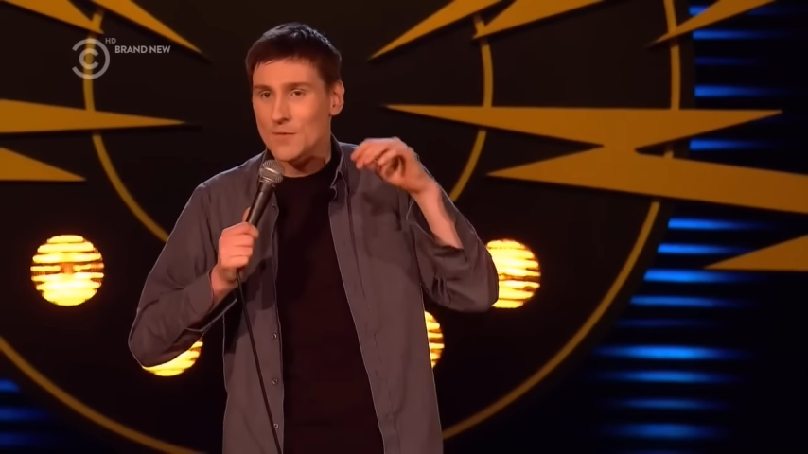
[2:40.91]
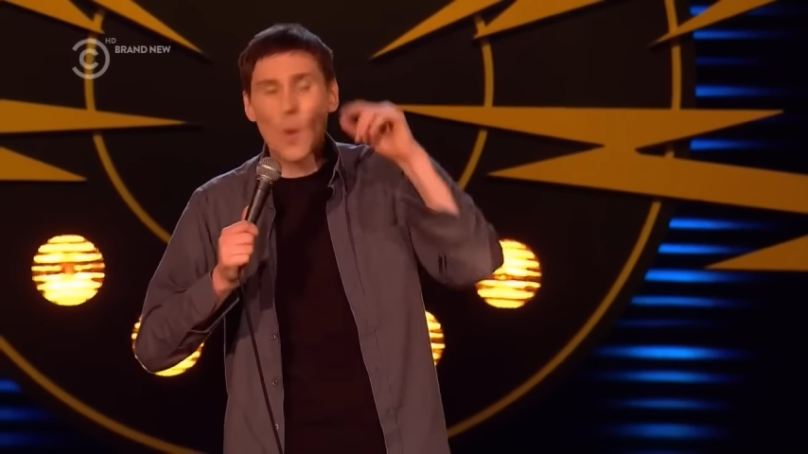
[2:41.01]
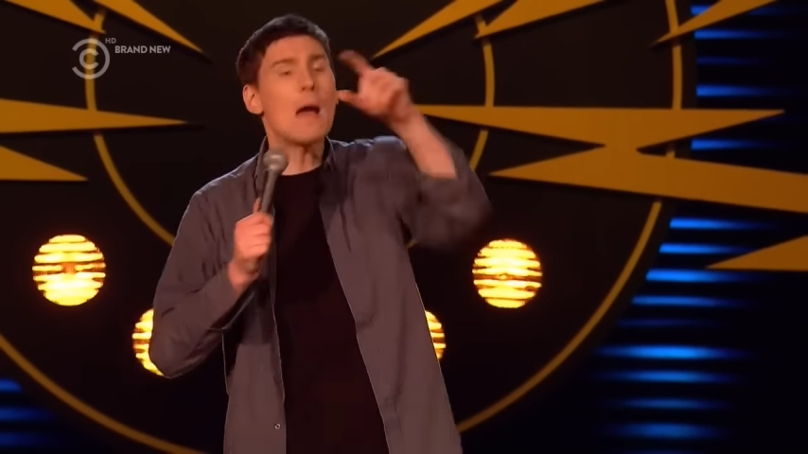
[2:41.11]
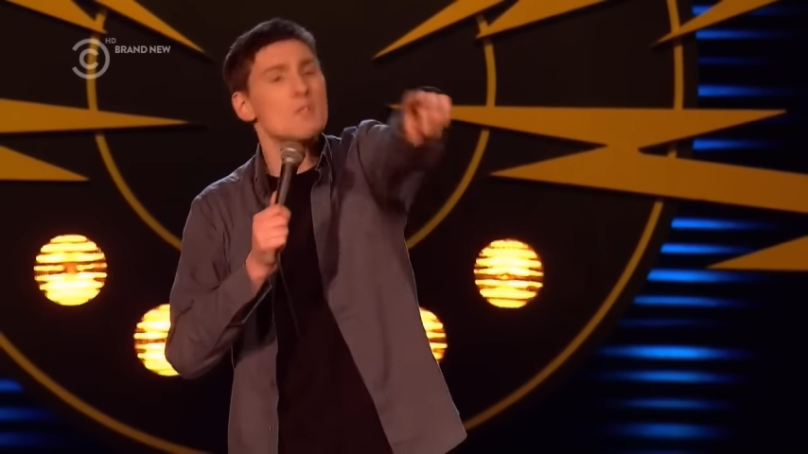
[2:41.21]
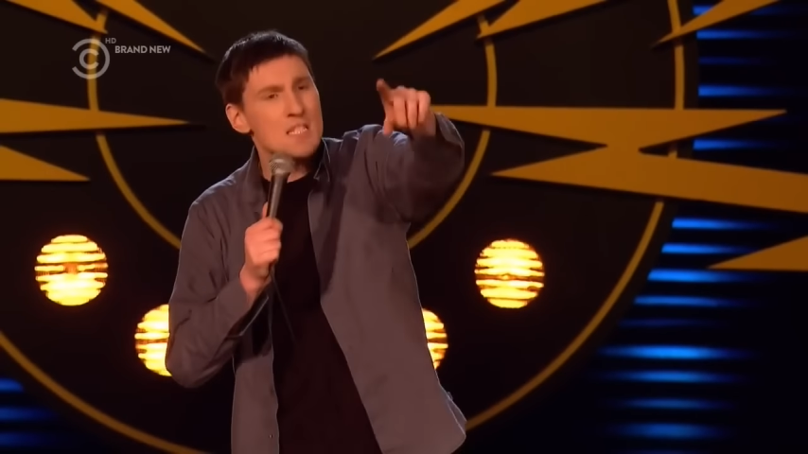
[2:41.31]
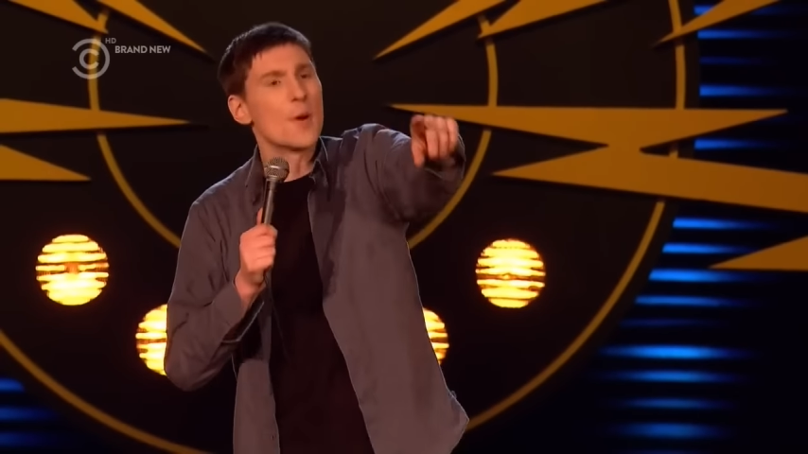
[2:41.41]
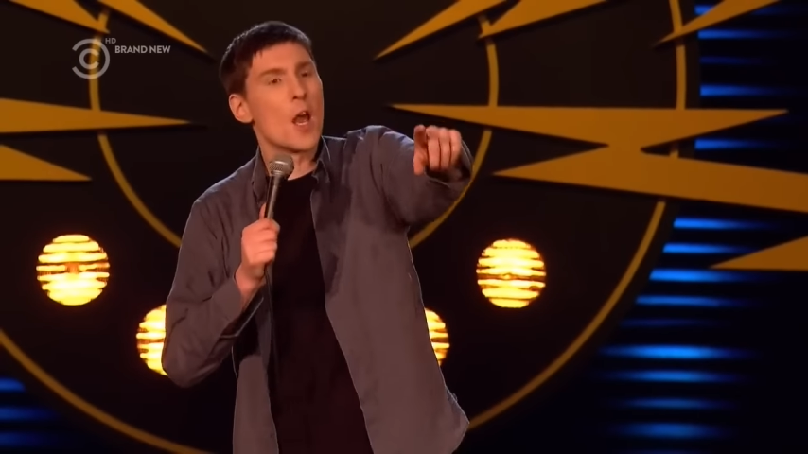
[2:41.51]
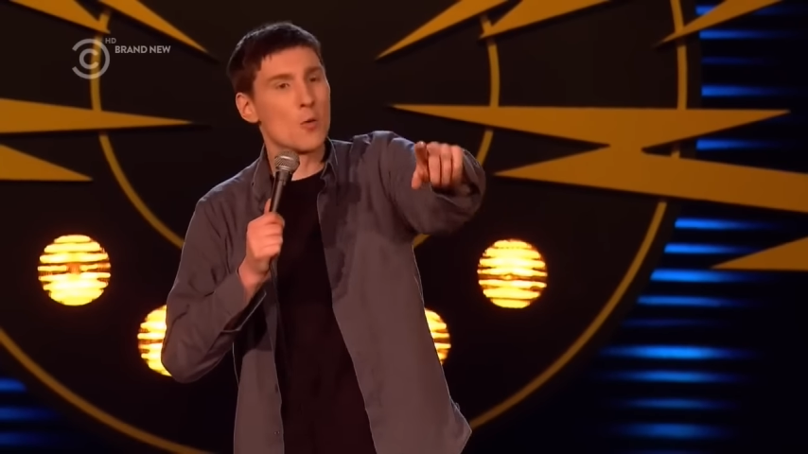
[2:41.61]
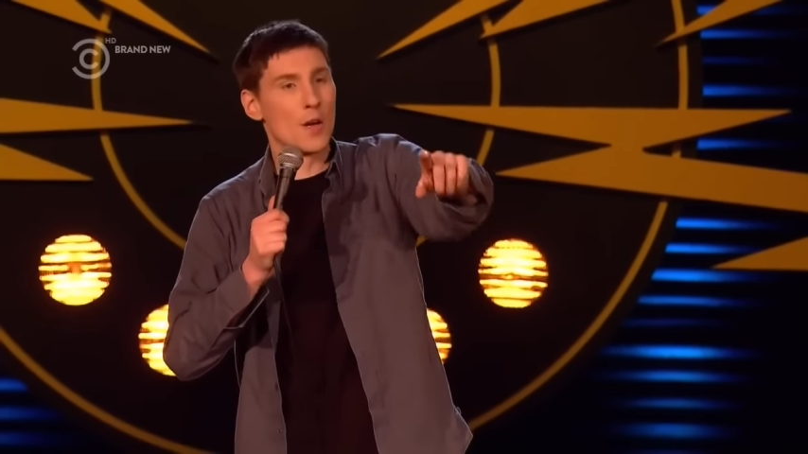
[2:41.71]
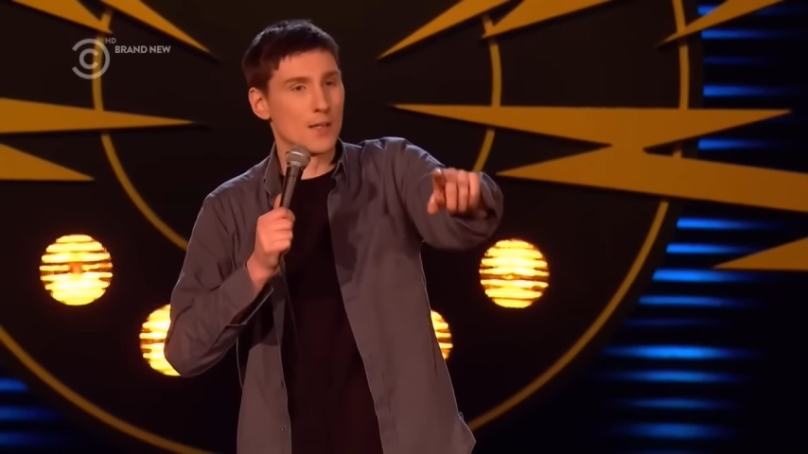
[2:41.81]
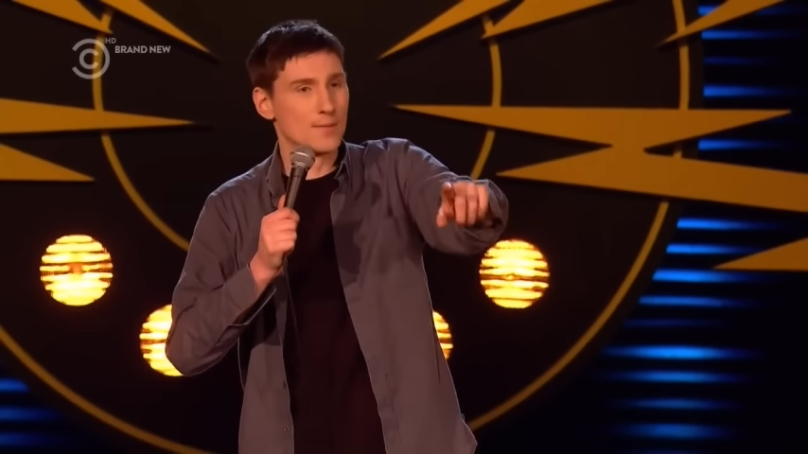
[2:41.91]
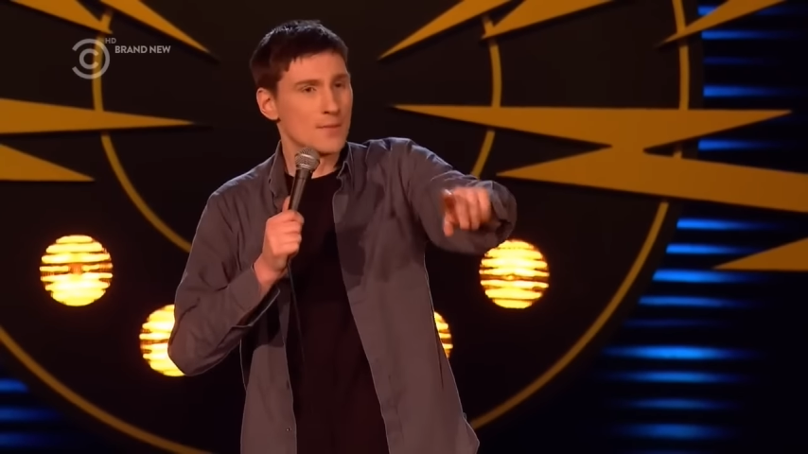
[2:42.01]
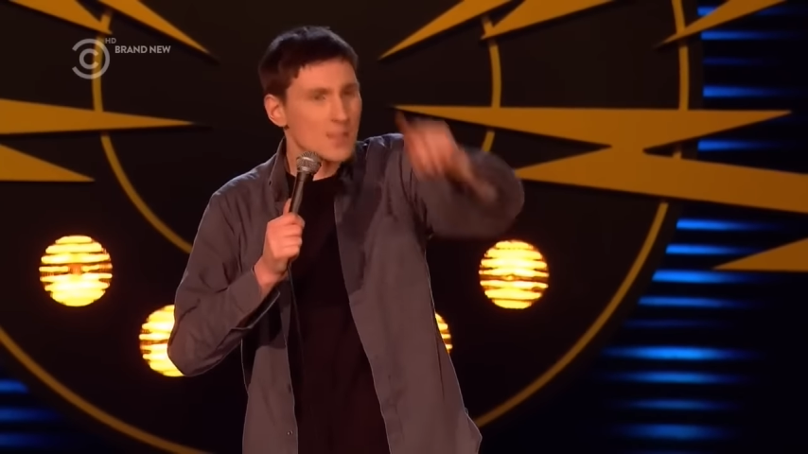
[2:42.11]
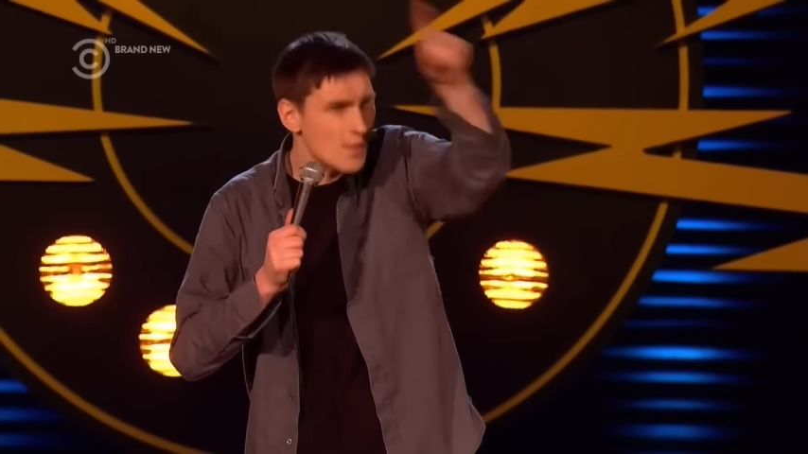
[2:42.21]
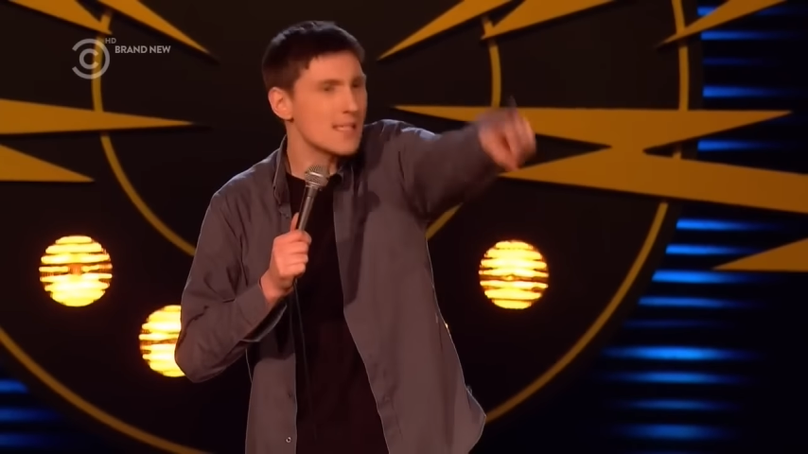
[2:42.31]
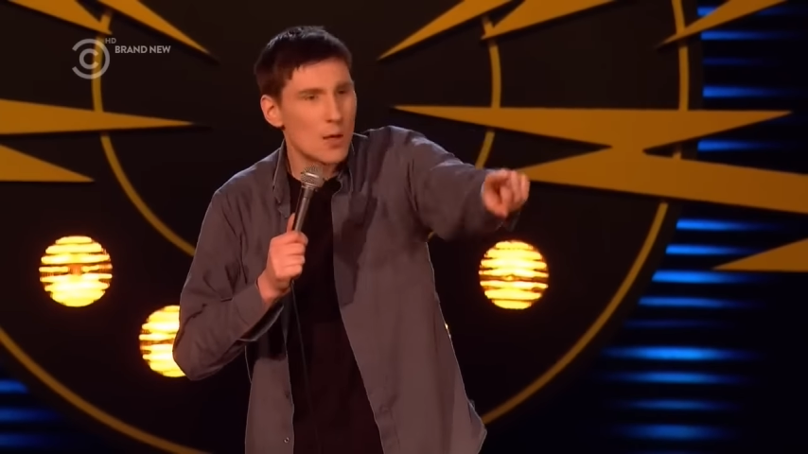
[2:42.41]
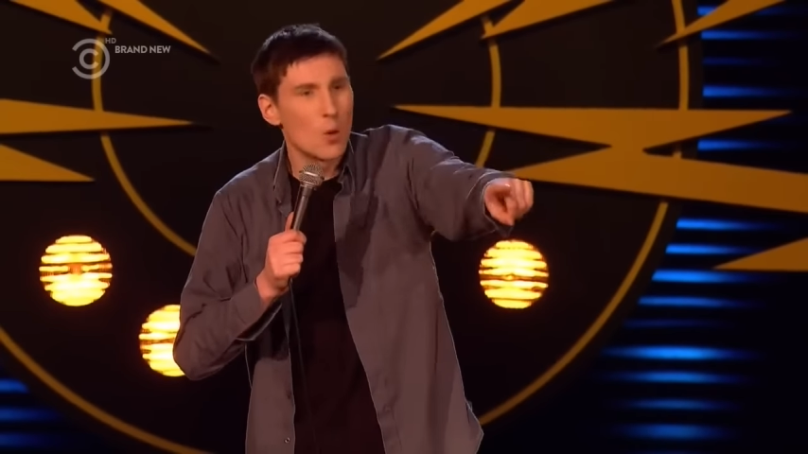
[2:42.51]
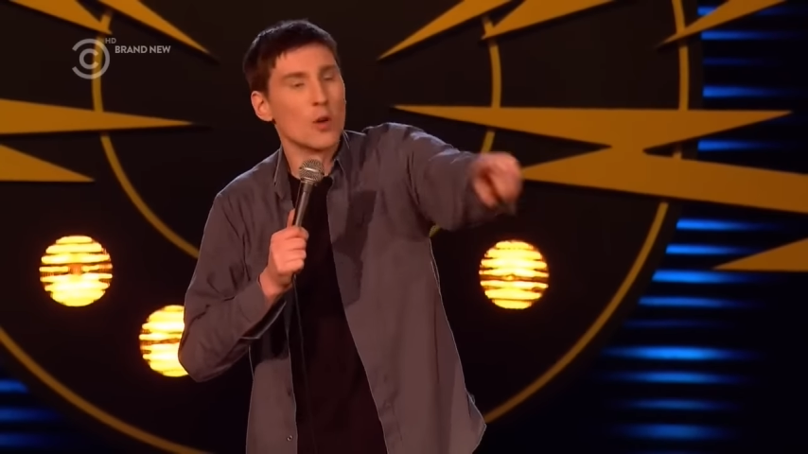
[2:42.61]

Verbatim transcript: Go out with someone older. That's what I'd say to